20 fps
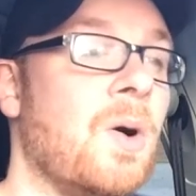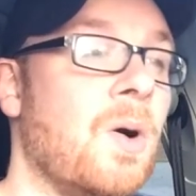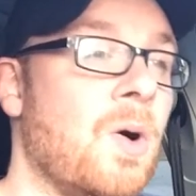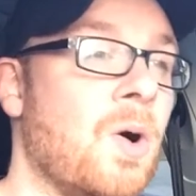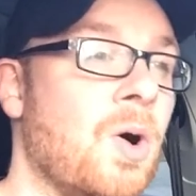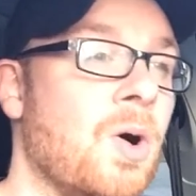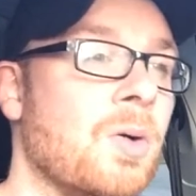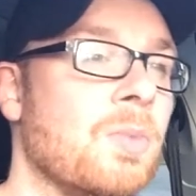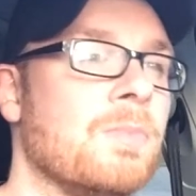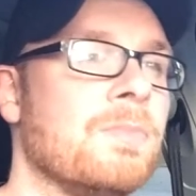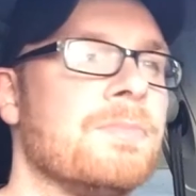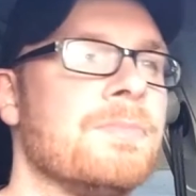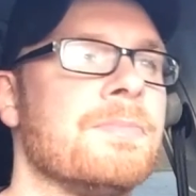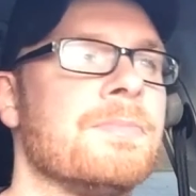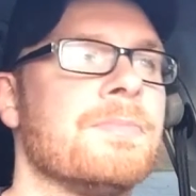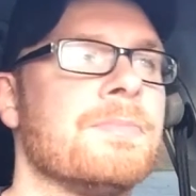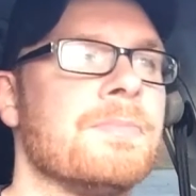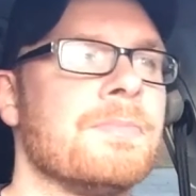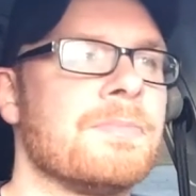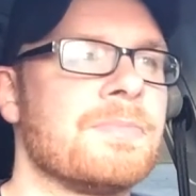go home,
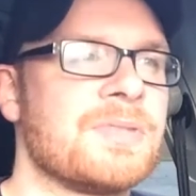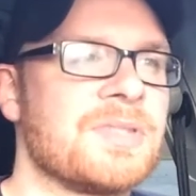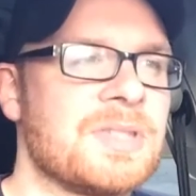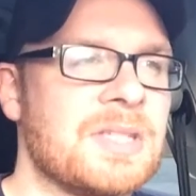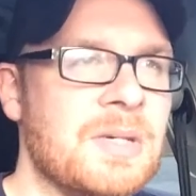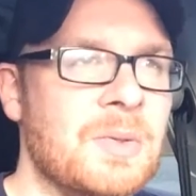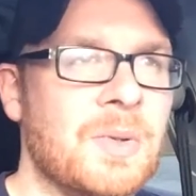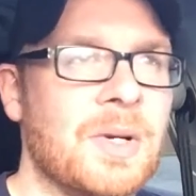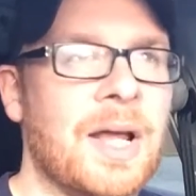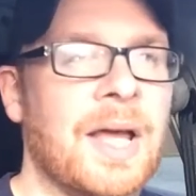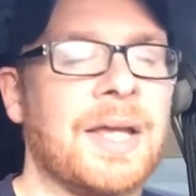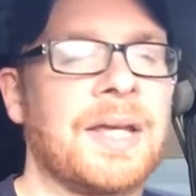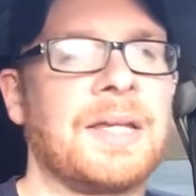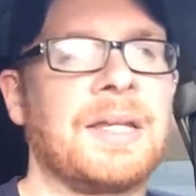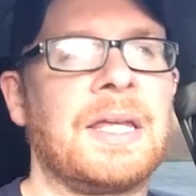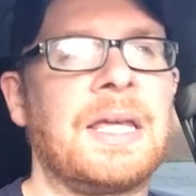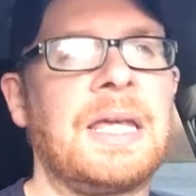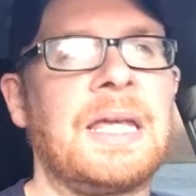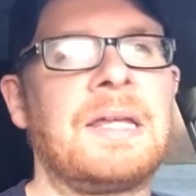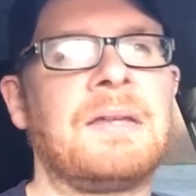see what I
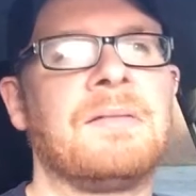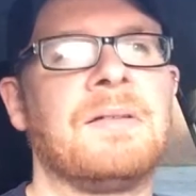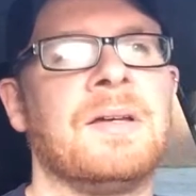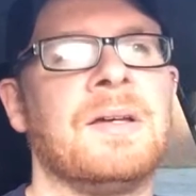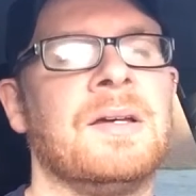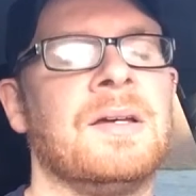can eat.